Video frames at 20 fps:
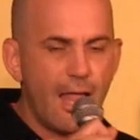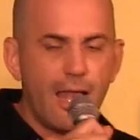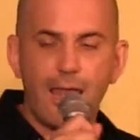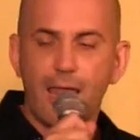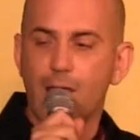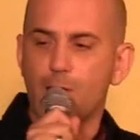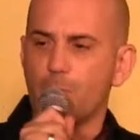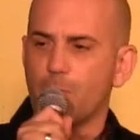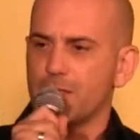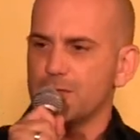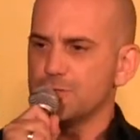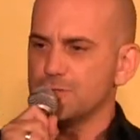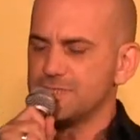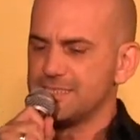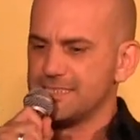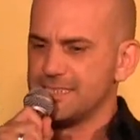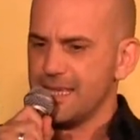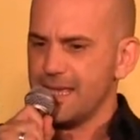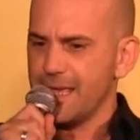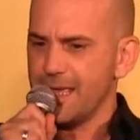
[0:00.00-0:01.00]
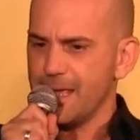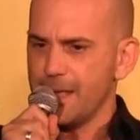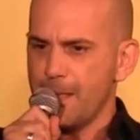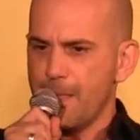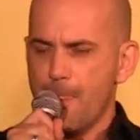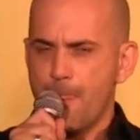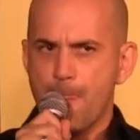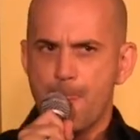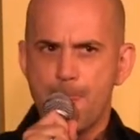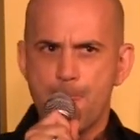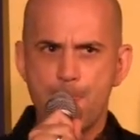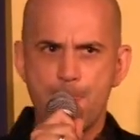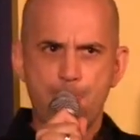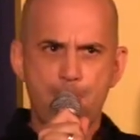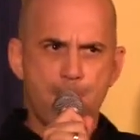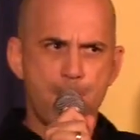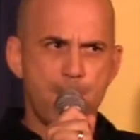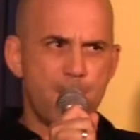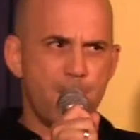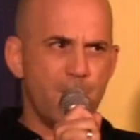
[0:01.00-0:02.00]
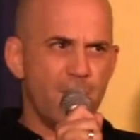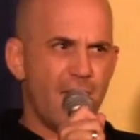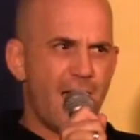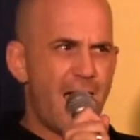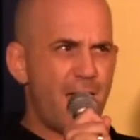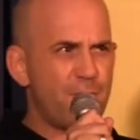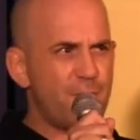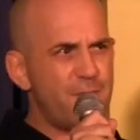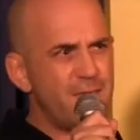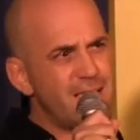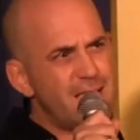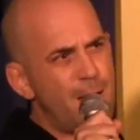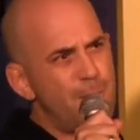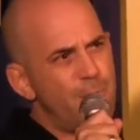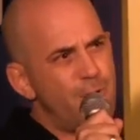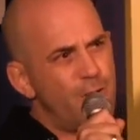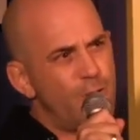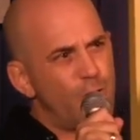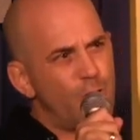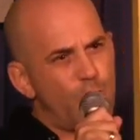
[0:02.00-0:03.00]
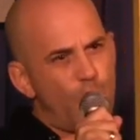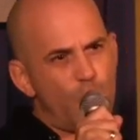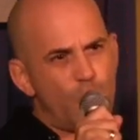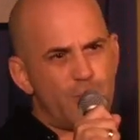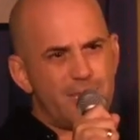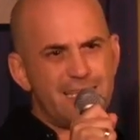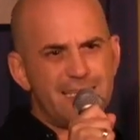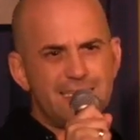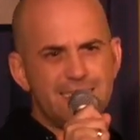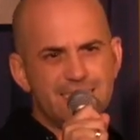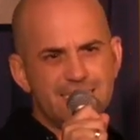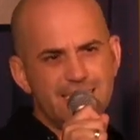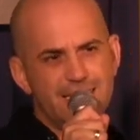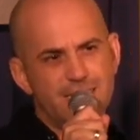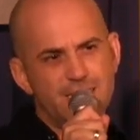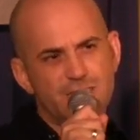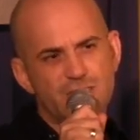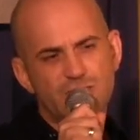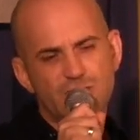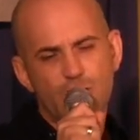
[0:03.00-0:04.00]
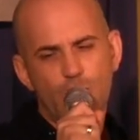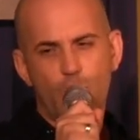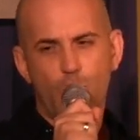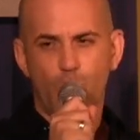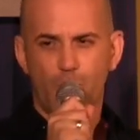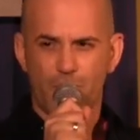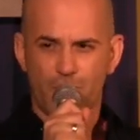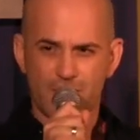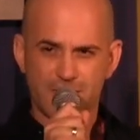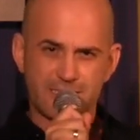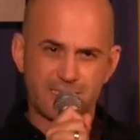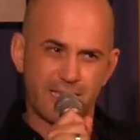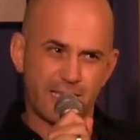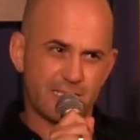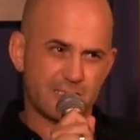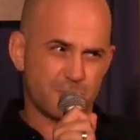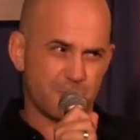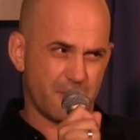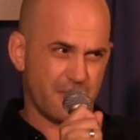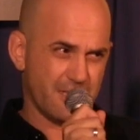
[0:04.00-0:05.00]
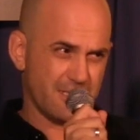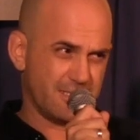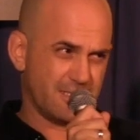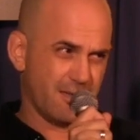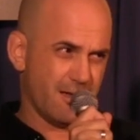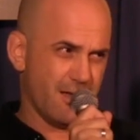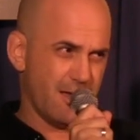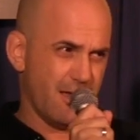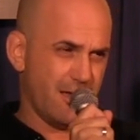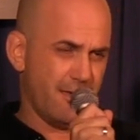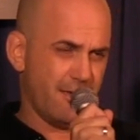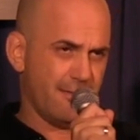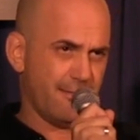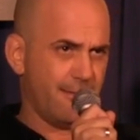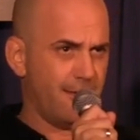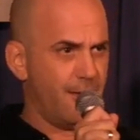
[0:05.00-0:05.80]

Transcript: Like when you say, hmm, I think I'm going to go easy and slow on the sex with this guy.